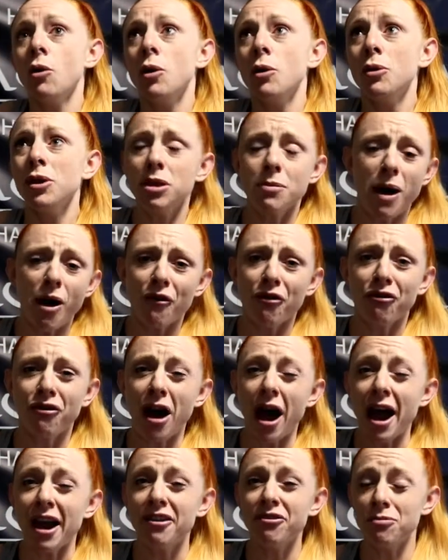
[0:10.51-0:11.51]
with about
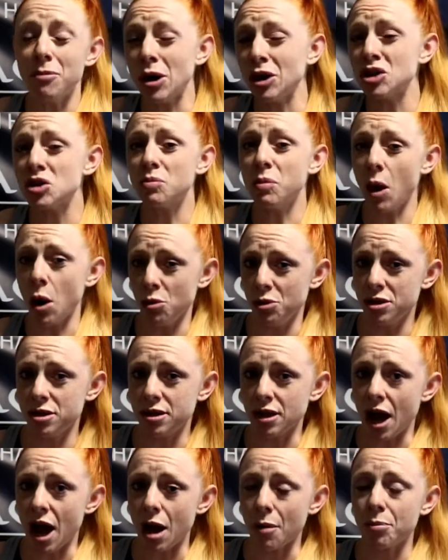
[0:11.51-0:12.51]
five months
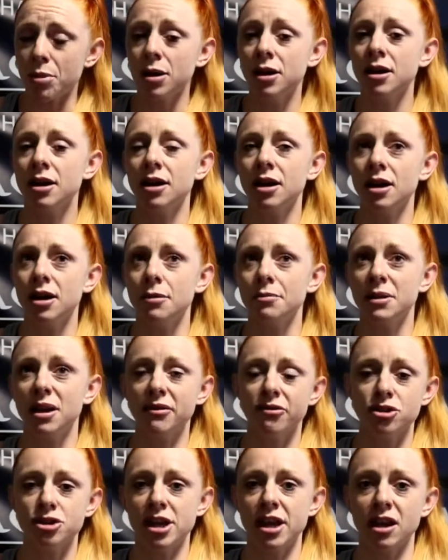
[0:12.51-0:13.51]
post-op, um,
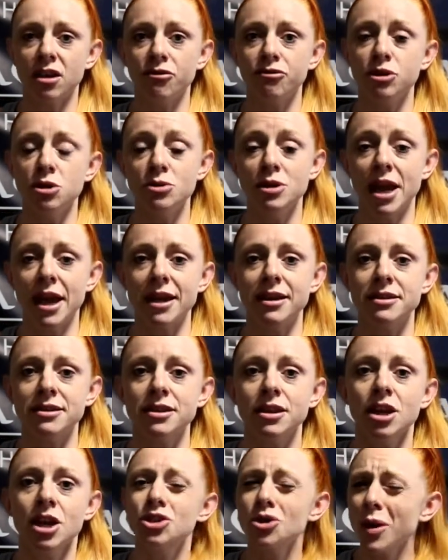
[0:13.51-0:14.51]
give or take a few
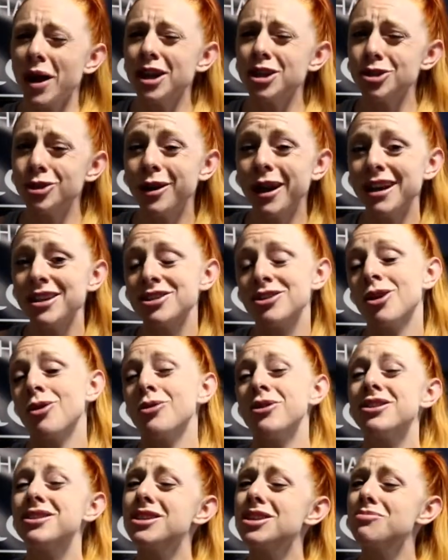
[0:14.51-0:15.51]
days. So as you guys
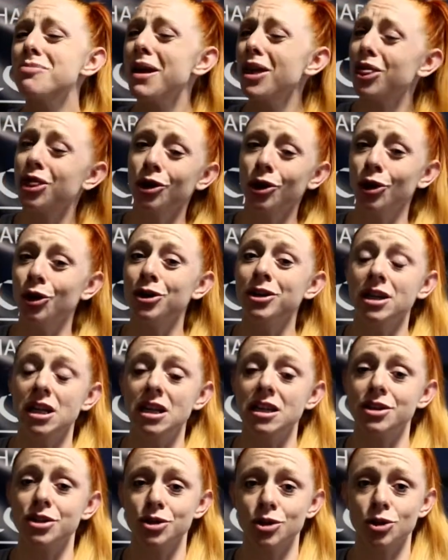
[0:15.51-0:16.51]
know, this is my third
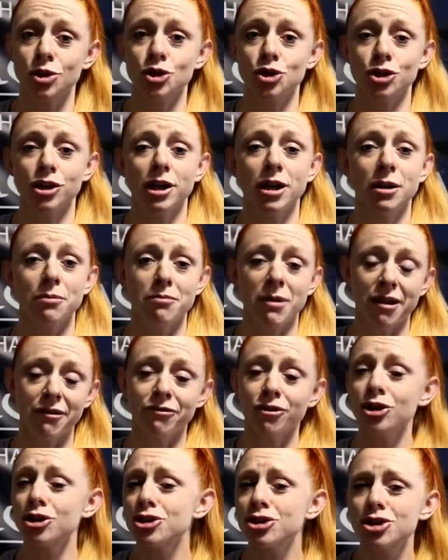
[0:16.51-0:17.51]
knee surgery. My
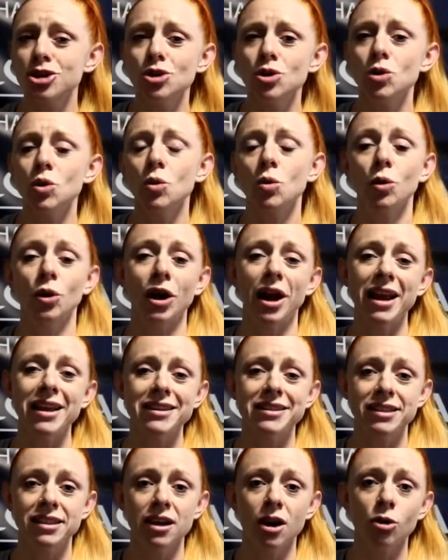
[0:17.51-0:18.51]
first two were
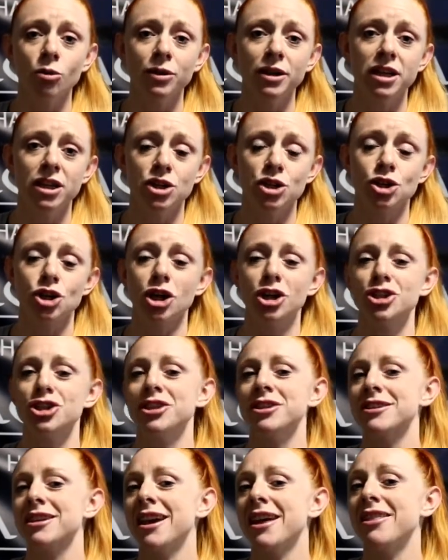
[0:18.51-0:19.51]
ACL
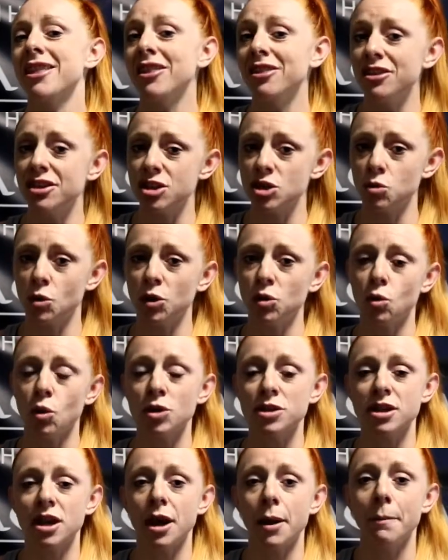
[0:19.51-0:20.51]
reconstructions and then this one
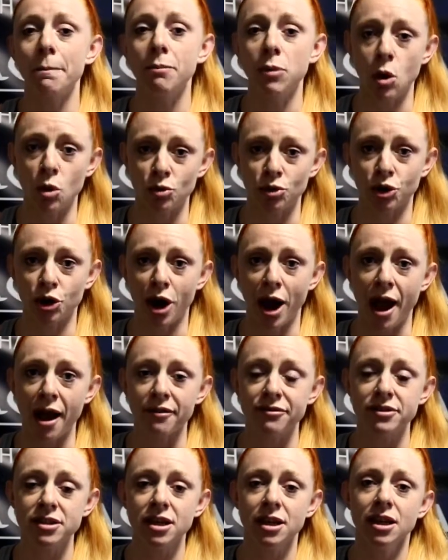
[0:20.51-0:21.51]
was a bone
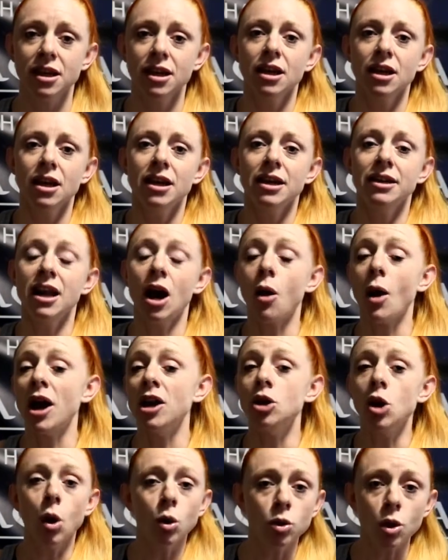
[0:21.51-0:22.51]
graft. Now
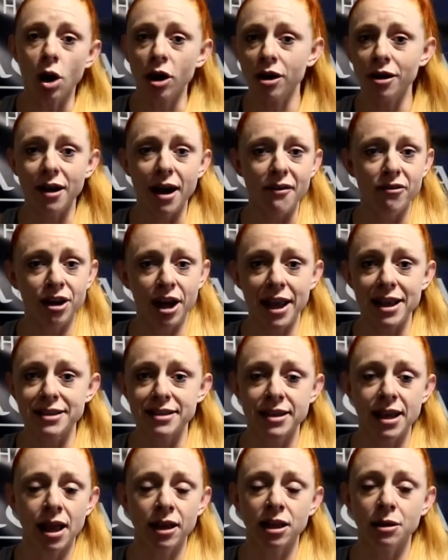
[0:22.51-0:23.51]
I no longer have an
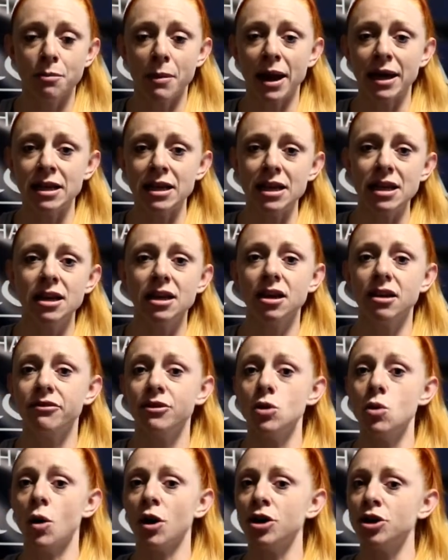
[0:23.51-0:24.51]
ACL in my knee. If
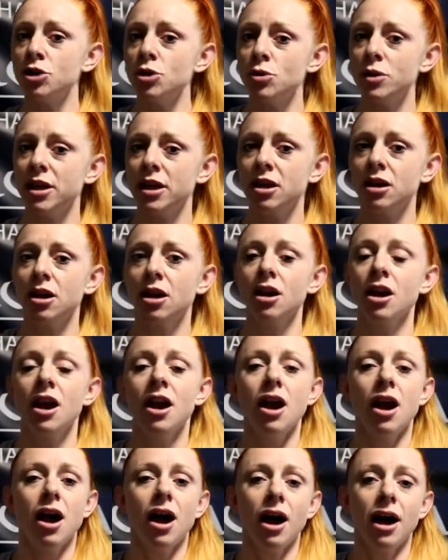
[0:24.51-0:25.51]
you are new here,
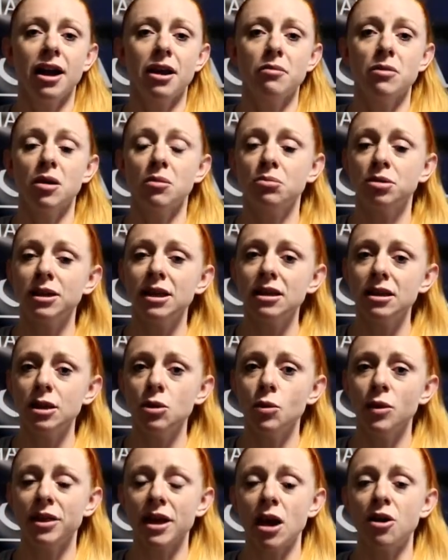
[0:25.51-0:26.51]
I am completely
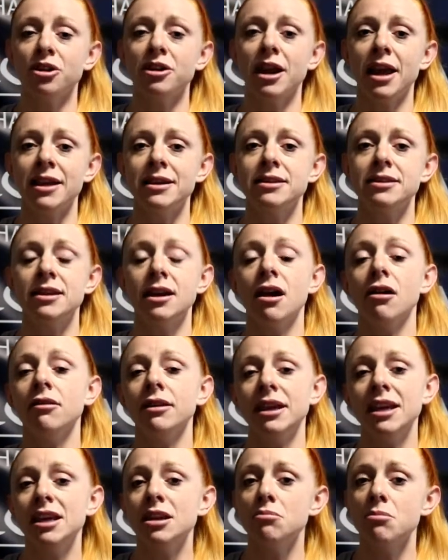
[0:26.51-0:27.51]
without an
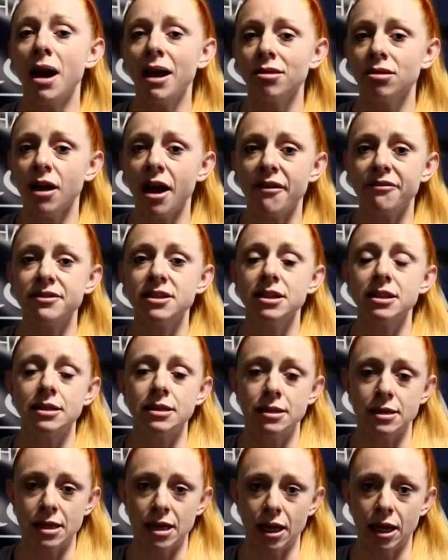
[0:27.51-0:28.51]
ACL in my left
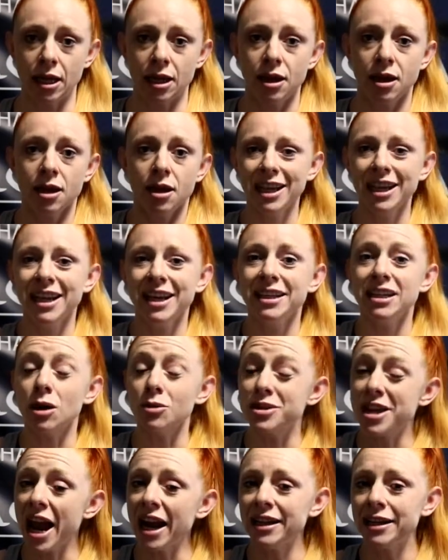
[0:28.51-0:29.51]
knee.
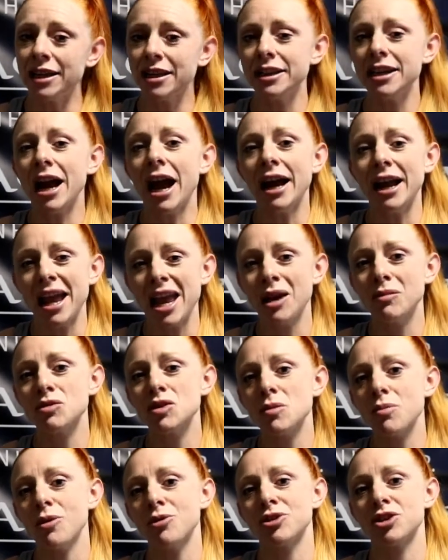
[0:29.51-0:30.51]
Now technically I am
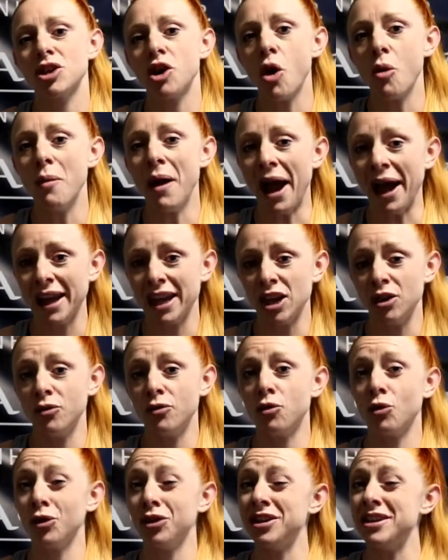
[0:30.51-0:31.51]
supposed to go back in
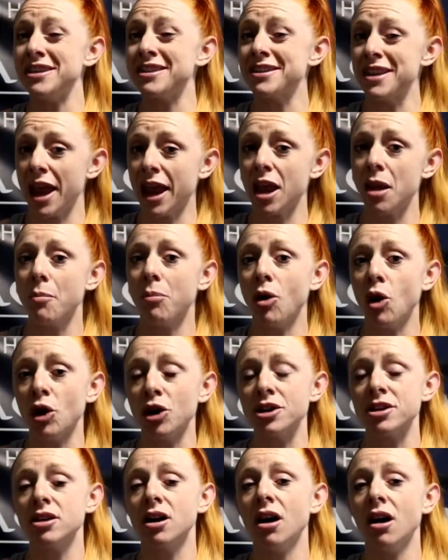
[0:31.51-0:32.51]
for the second
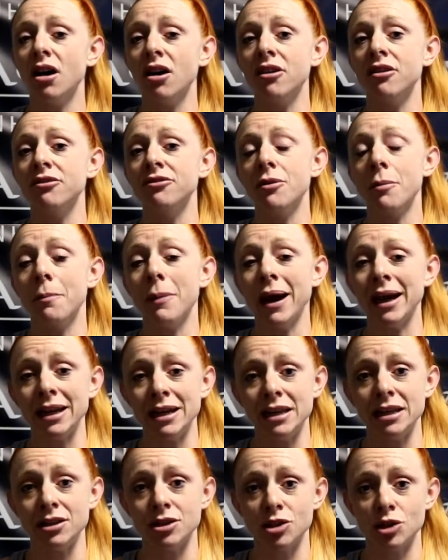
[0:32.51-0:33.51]
part of my
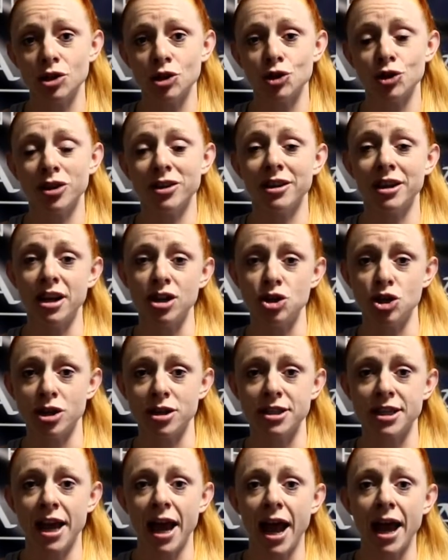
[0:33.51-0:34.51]
knee surgery that I
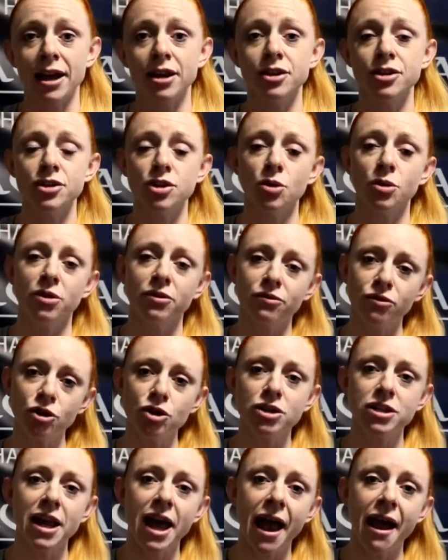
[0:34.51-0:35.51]
just had. So the
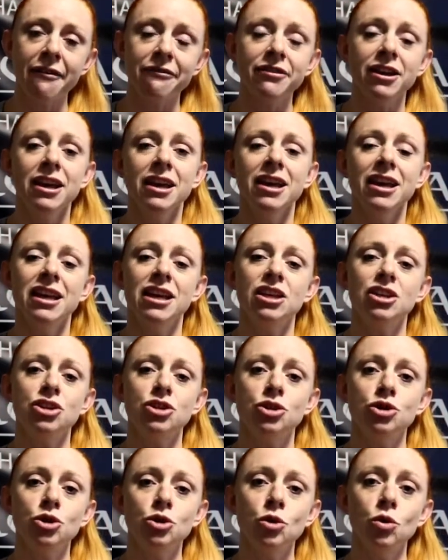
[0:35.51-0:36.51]
first half
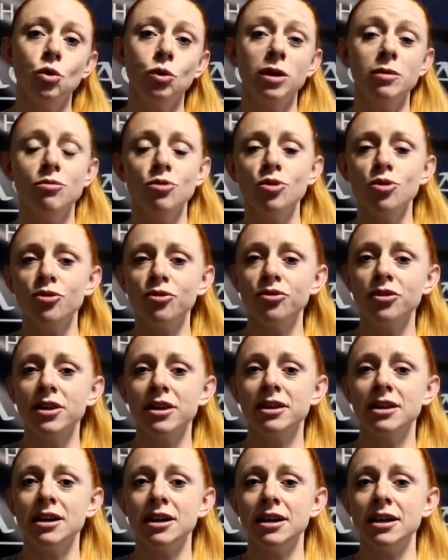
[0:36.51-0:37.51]
is to remove
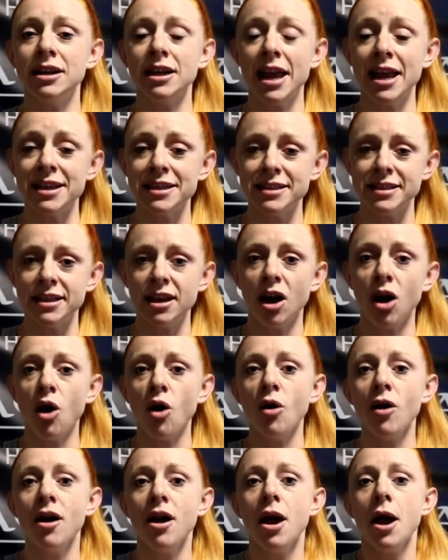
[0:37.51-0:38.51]
the
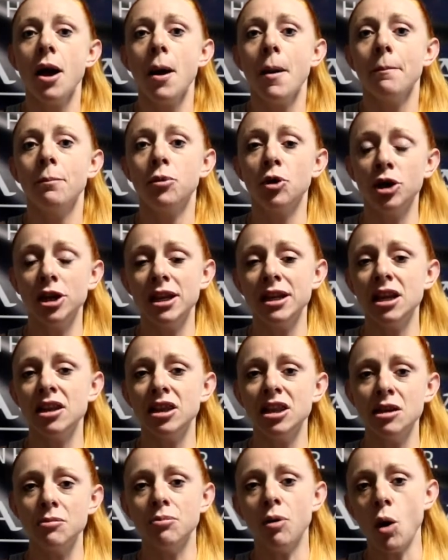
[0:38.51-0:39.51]
ACL, put in
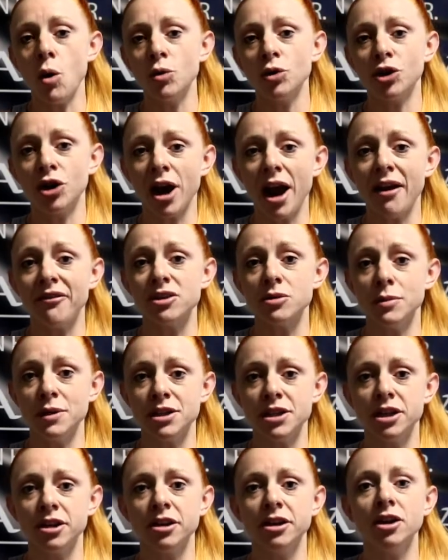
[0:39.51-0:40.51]
the bone graft
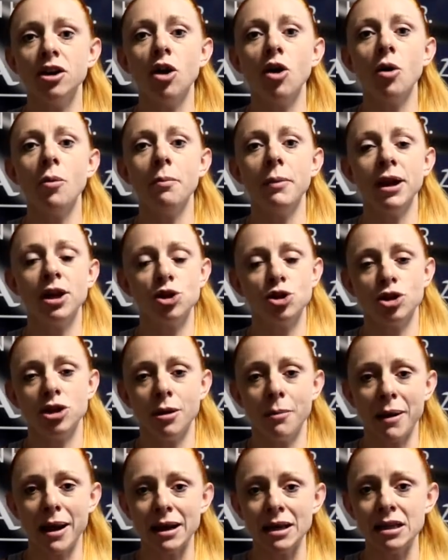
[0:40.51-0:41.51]
material, make sure
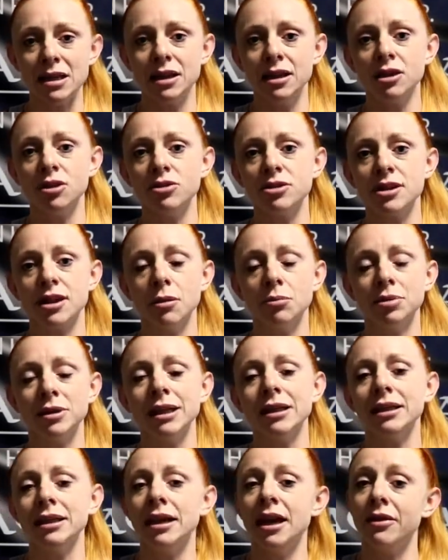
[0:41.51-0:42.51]
that my knee heals
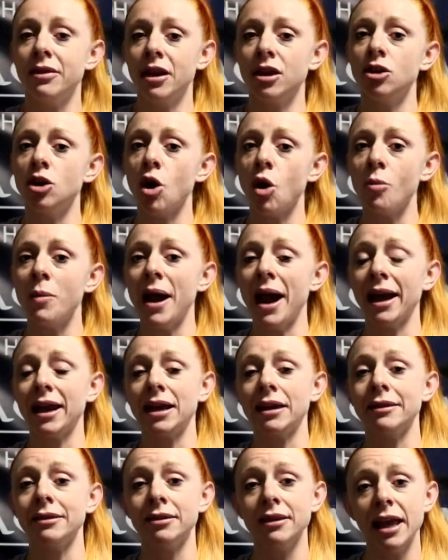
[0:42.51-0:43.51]
completely and then go back
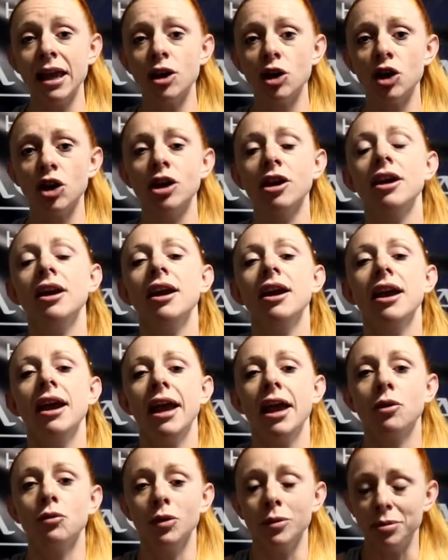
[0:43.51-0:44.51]
in later
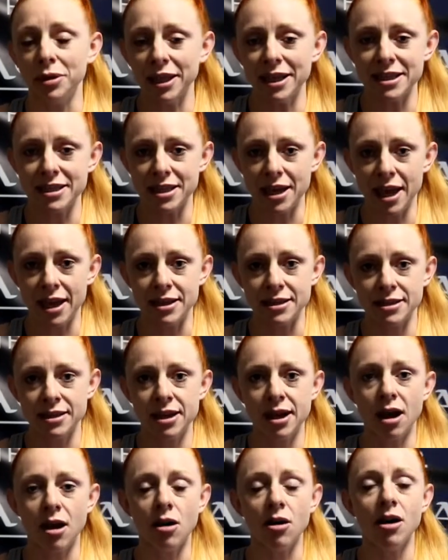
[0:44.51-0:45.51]
and replace the
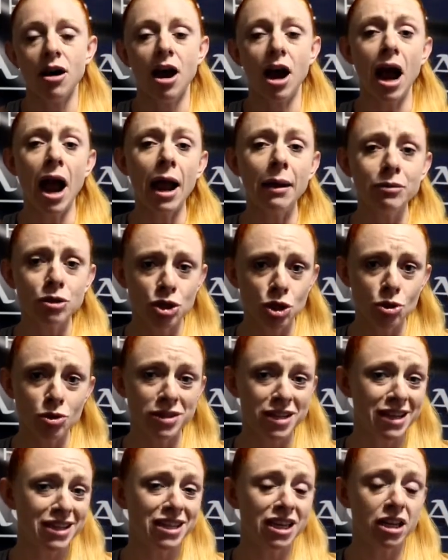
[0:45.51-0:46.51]
ACL. I'm
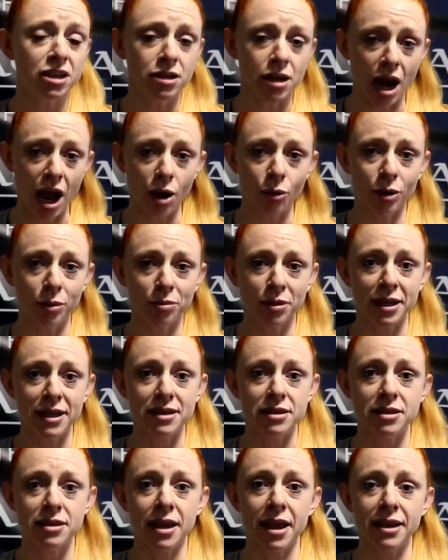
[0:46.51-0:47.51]
choosing to not
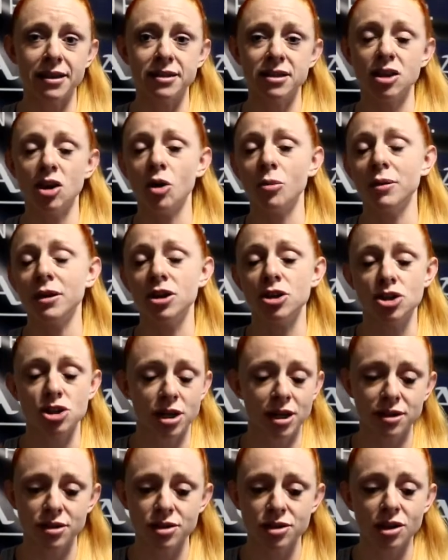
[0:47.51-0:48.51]
replace the ACL because
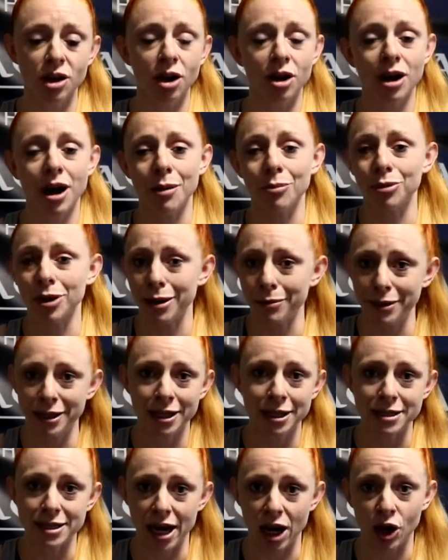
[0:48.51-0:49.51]
chances are I'm probably
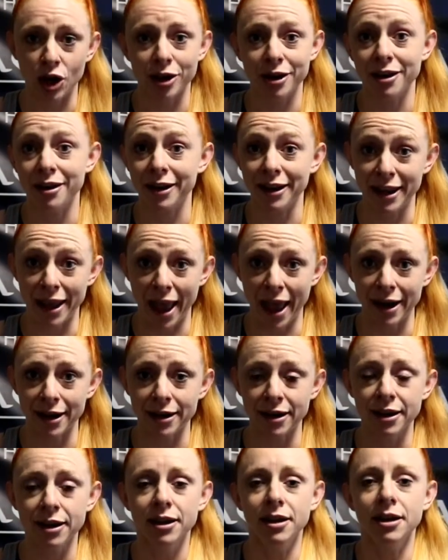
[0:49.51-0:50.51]
gonna tear it again.